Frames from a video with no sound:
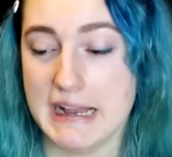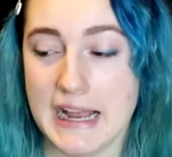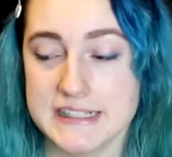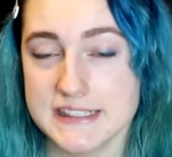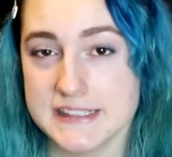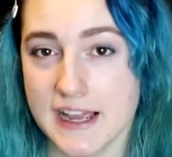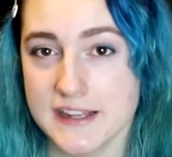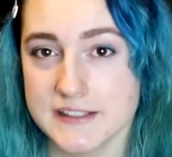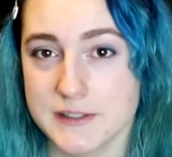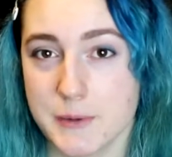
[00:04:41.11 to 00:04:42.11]
I did
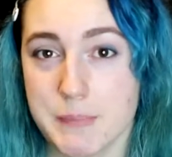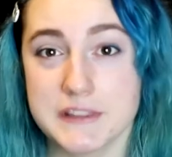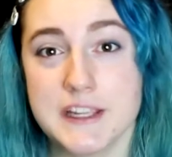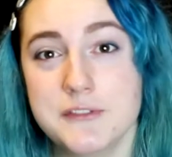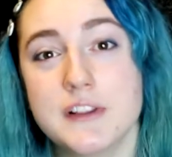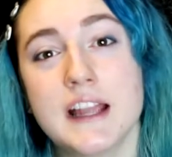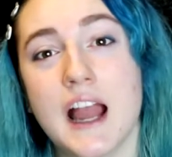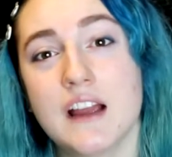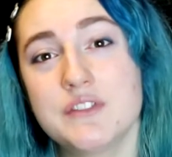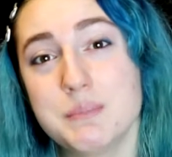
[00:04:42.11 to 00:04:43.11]
not, but thankfully
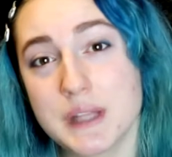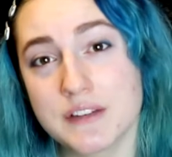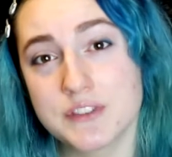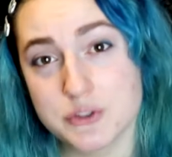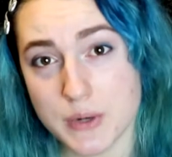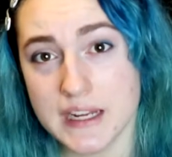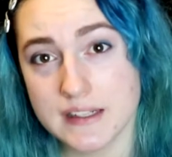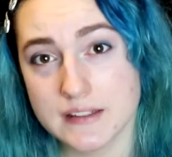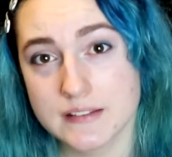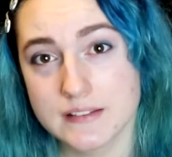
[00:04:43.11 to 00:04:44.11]
I have the blood of the
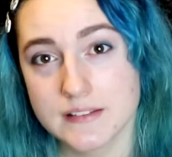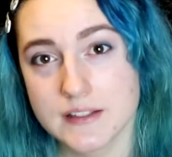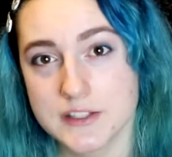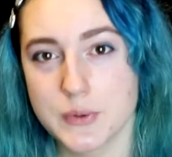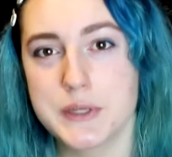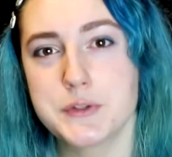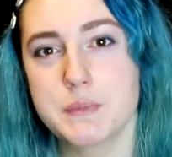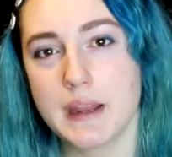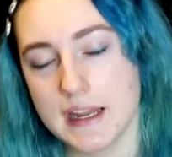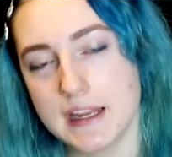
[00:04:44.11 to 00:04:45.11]
dragon, so I used
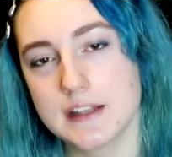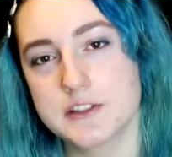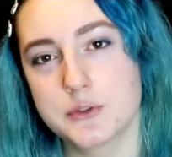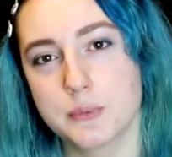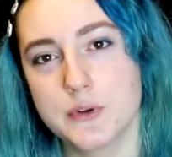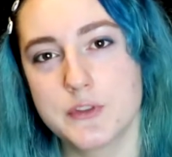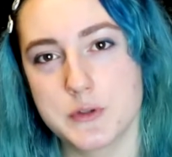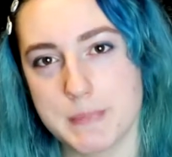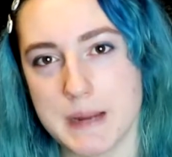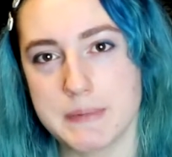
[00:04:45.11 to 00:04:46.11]
my hands to remove
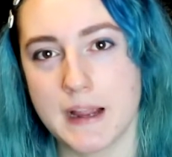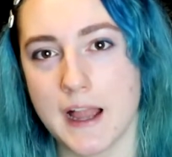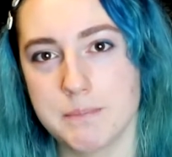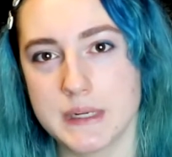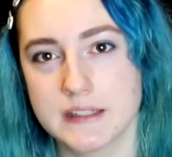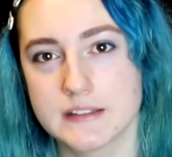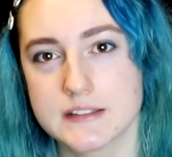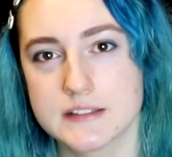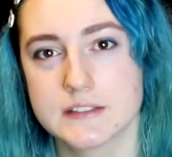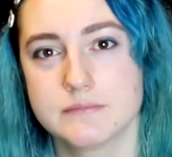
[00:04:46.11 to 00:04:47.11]
those piping hot
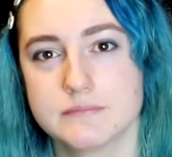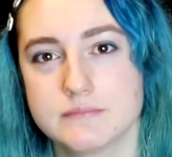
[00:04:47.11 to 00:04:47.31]
beans.